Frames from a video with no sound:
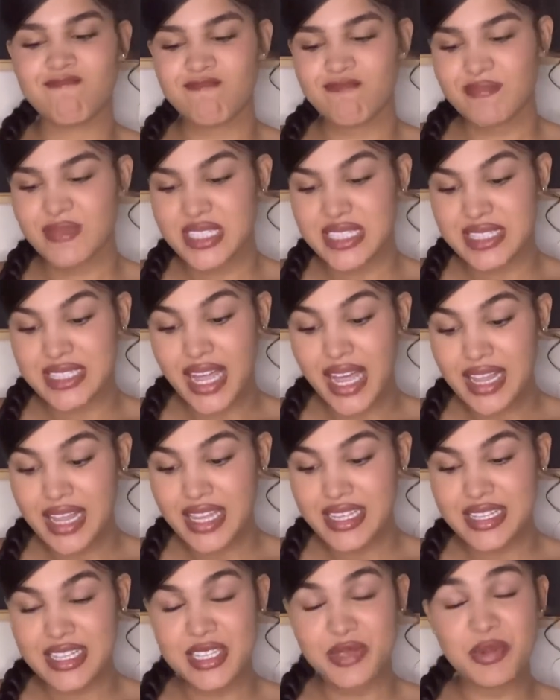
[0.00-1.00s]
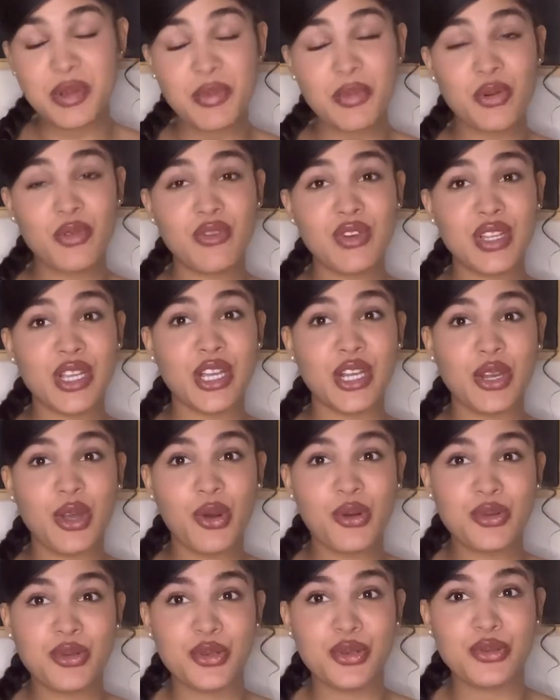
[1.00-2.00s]
it's not like these people really
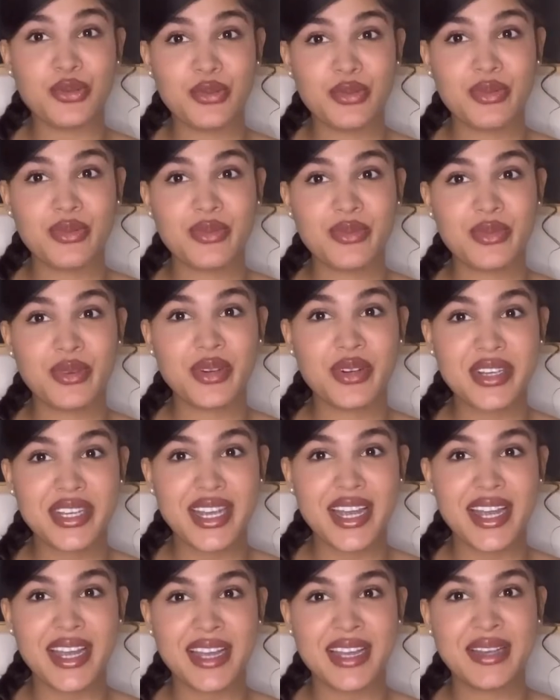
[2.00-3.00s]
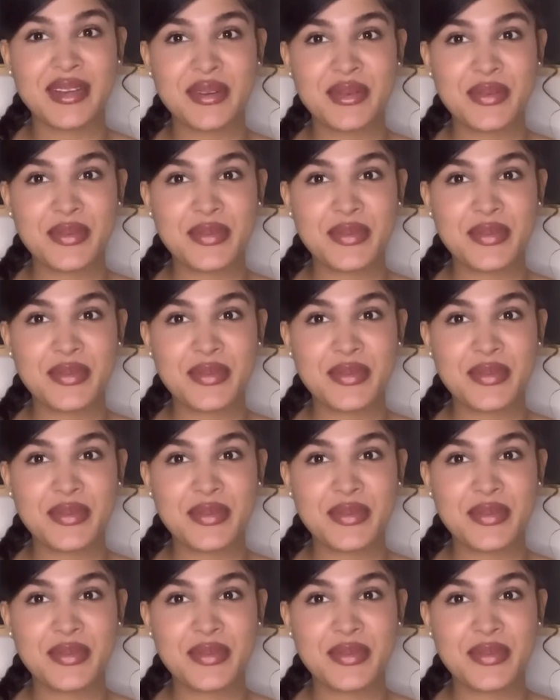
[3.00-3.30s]
know you, okay?